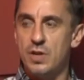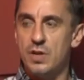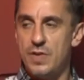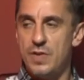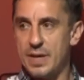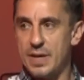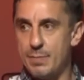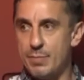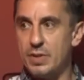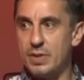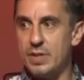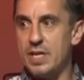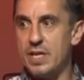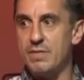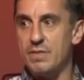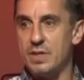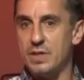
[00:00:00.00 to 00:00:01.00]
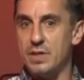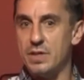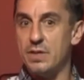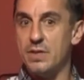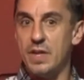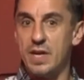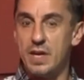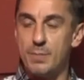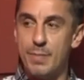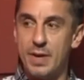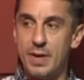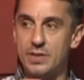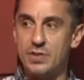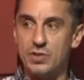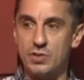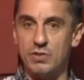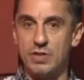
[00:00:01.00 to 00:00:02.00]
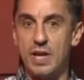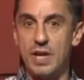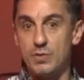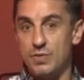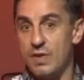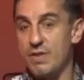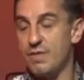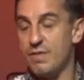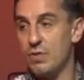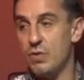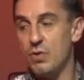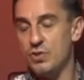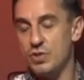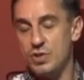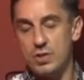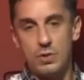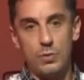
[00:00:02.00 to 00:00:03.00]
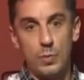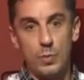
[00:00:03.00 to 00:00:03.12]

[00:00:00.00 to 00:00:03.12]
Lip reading: they can believe in, that they can mentor. And I was very fortunate.